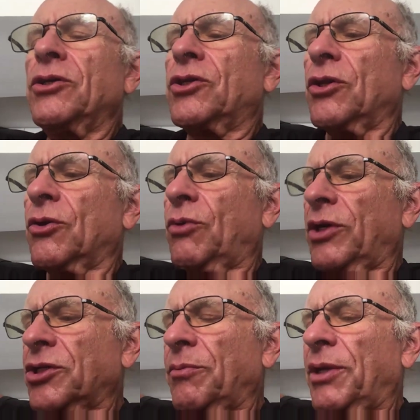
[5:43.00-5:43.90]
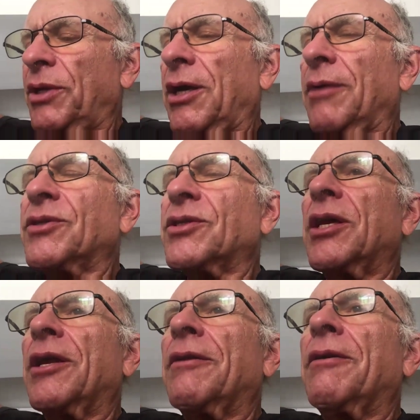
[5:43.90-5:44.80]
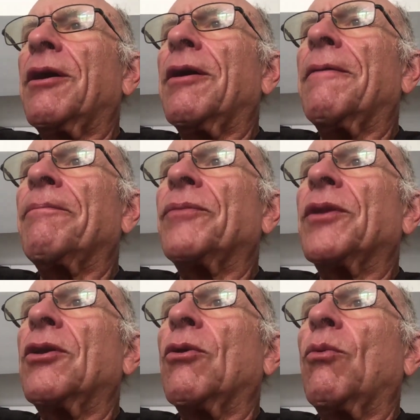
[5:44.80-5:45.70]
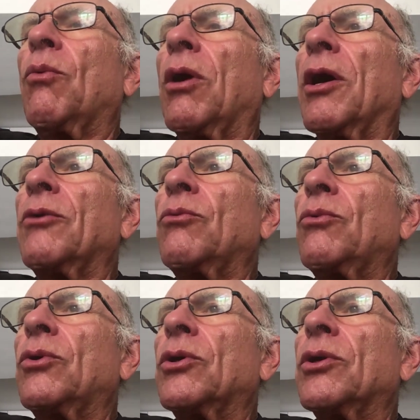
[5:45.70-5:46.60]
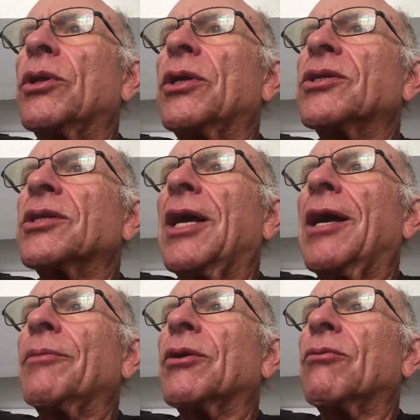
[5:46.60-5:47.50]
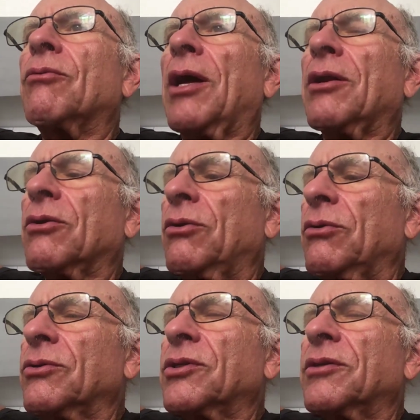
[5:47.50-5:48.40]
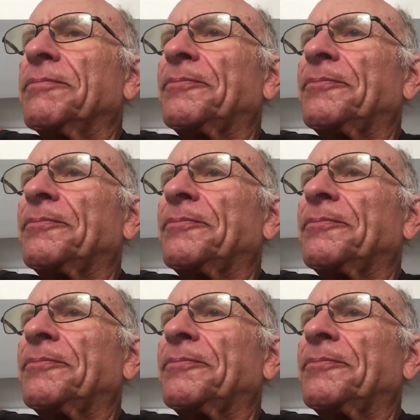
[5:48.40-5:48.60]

So the question becomes then, why would Islamic radicals